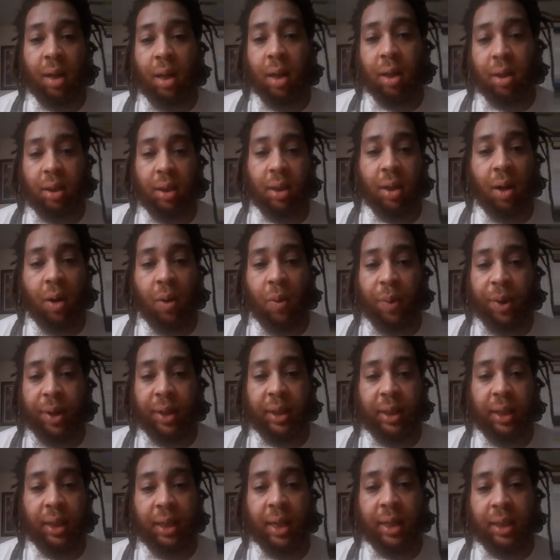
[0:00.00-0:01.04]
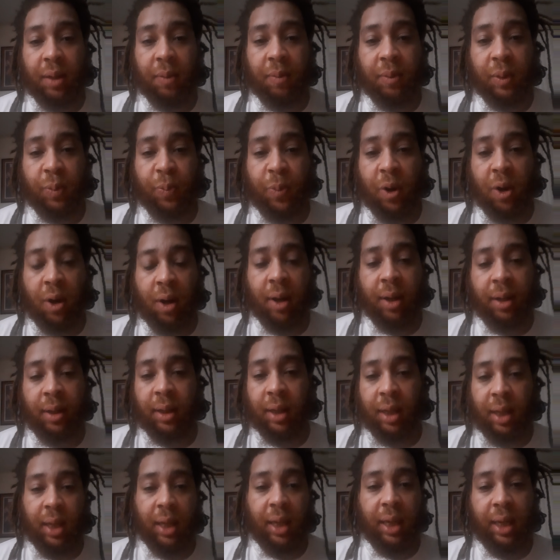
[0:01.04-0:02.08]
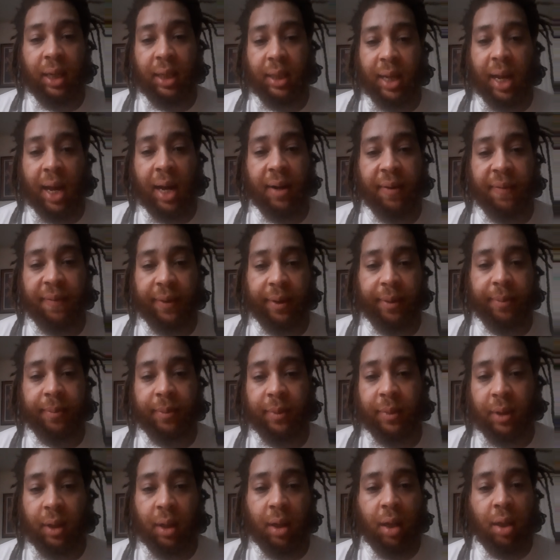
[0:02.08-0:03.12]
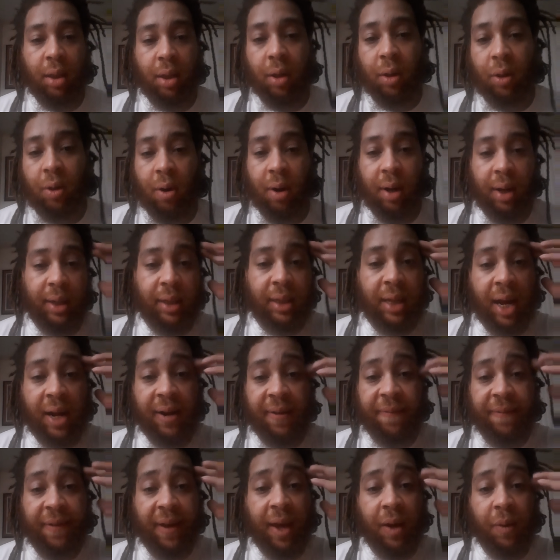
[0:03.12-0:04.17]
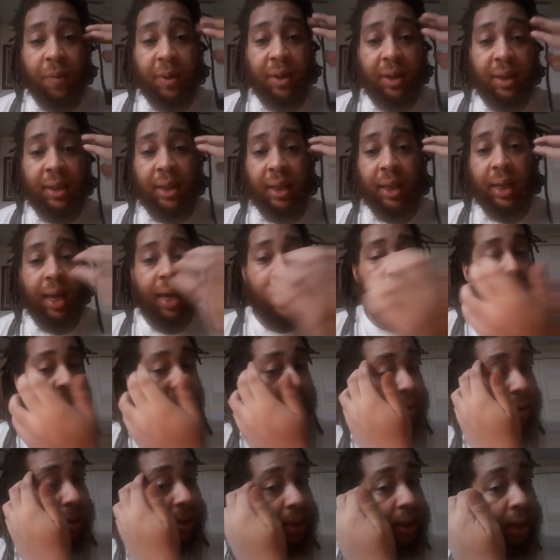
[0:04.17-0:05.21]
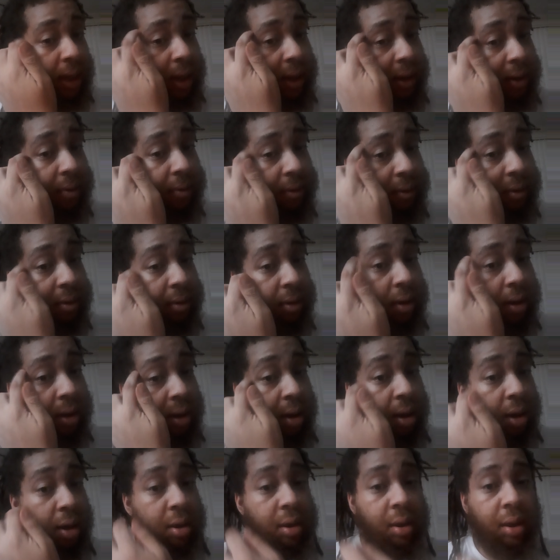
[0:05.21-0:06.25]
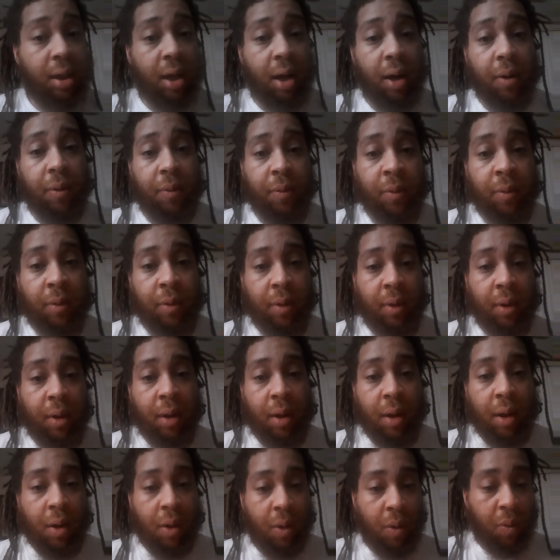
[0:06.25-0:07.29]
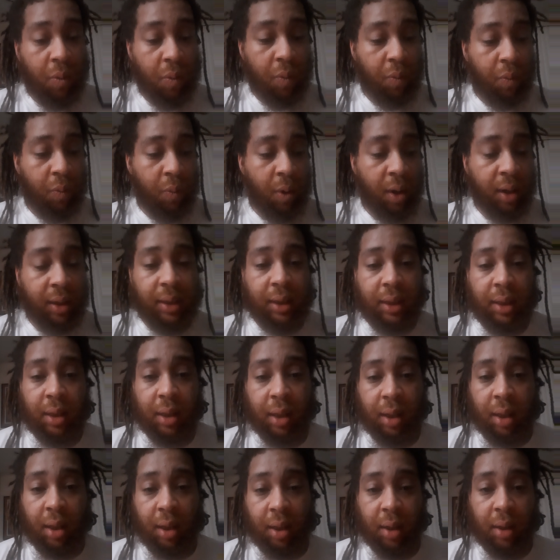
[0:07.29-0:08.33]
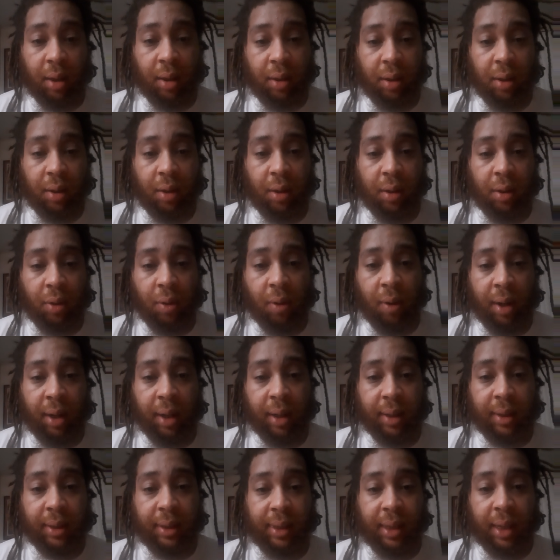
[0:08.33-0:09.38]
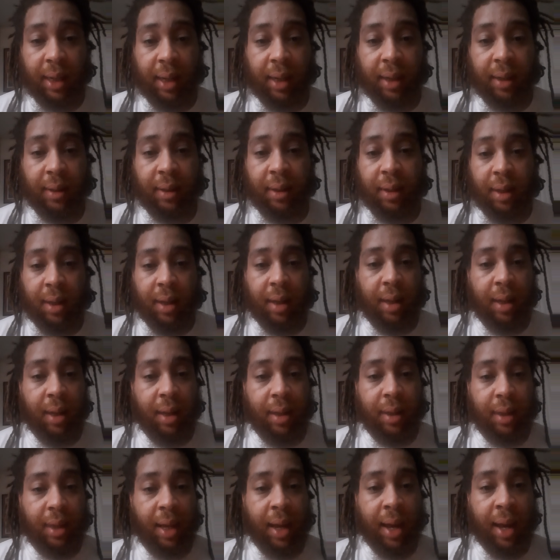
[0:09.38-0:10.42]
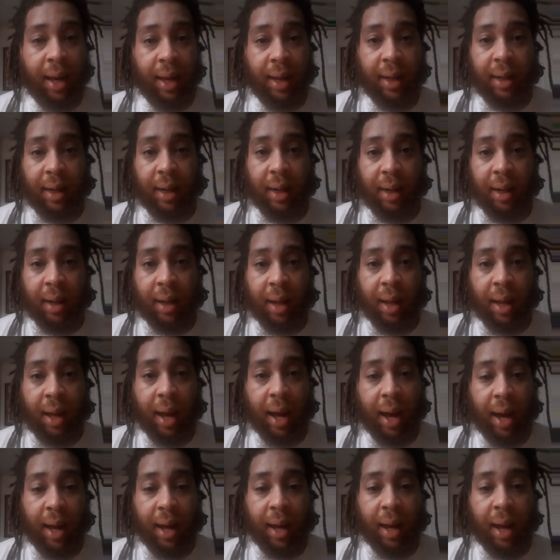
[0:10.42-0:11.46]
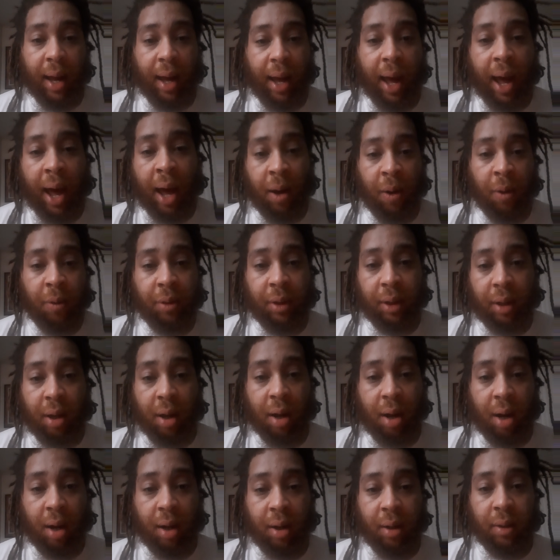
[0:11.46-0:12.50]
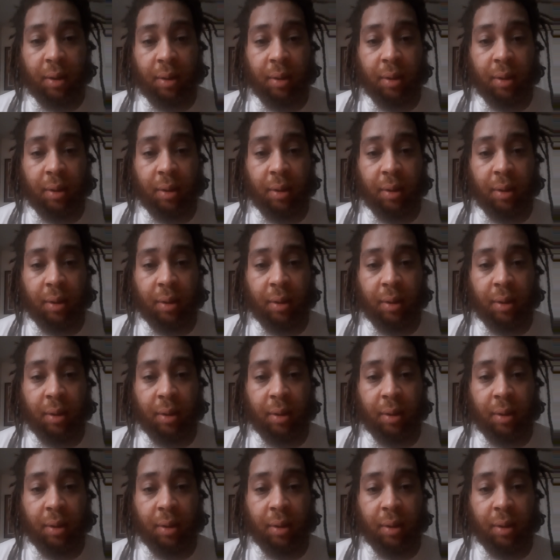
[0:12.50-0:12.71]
So once he doesn't respond, he's out of it. The lawyer is not a fact witness that can't get on the stand. So once the lawyer seen that I own the car,